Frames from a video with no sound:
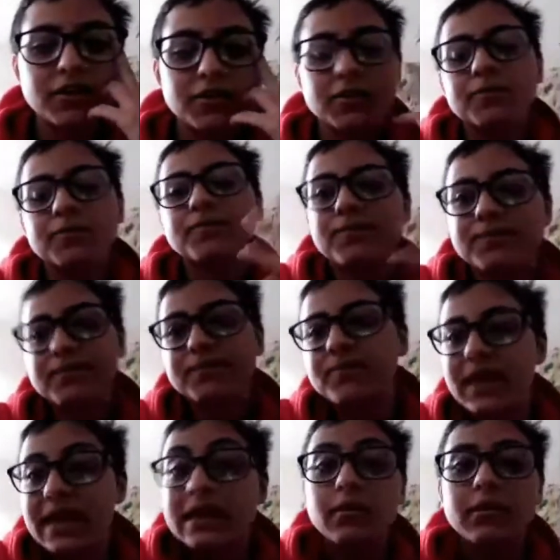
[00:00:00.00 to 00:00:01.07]
you know,
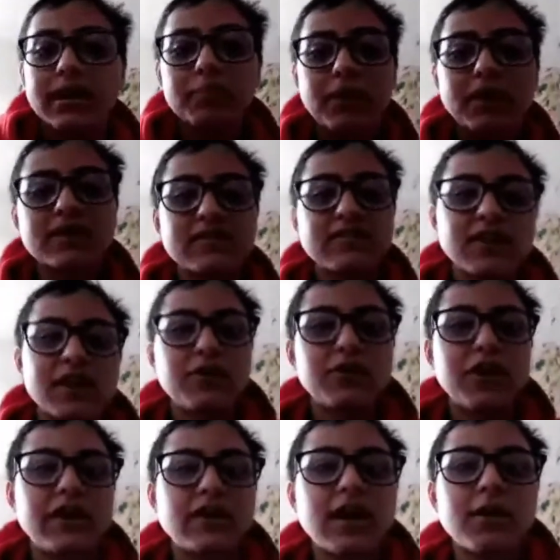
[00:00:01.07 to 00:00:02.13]
in in
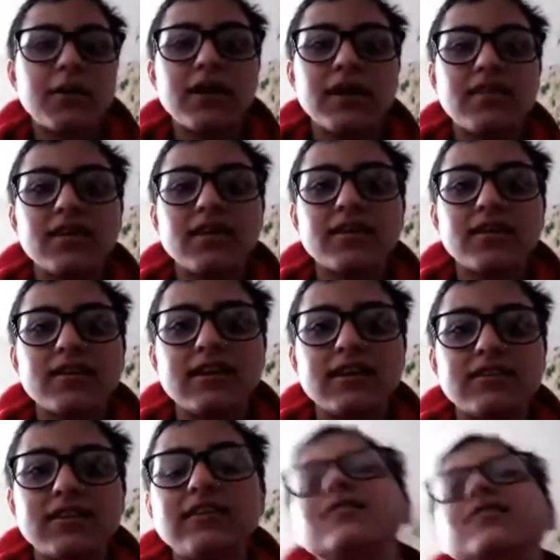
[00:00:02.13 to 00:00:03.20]
Pakistan right now. And I
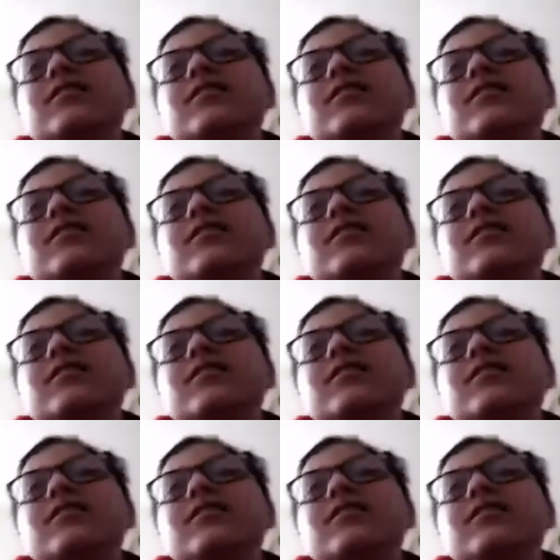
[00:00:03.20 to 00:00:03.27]
think it's